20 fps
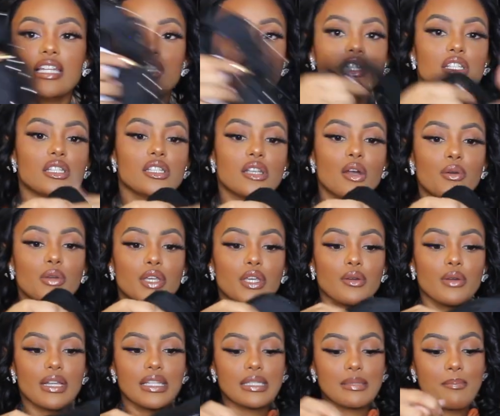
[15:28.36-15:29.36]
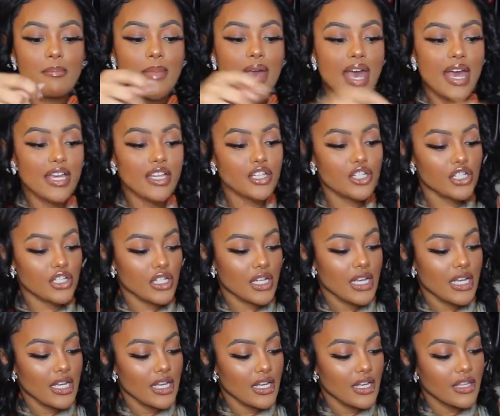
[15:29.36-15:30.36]
And it's just so cute. It's mesh.
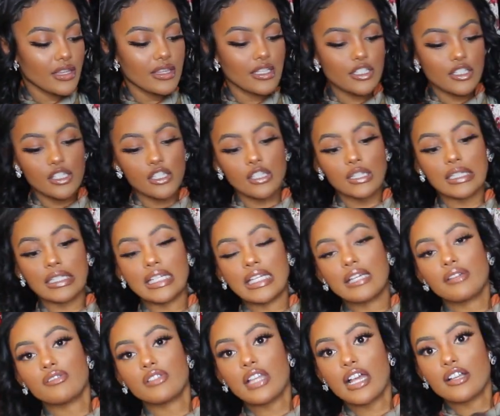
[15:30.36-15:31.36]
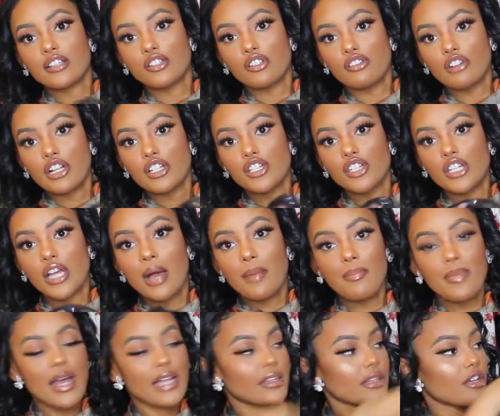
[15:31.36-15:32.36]
The sleeves like scrunch
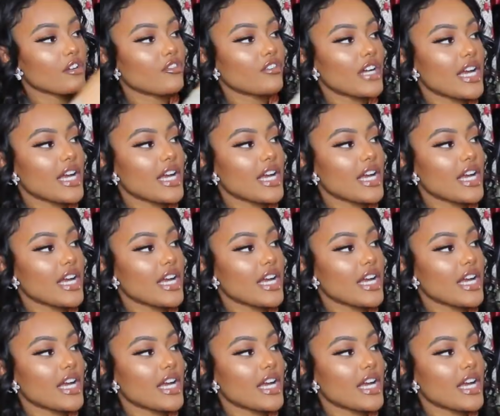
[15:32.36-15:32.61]
up at the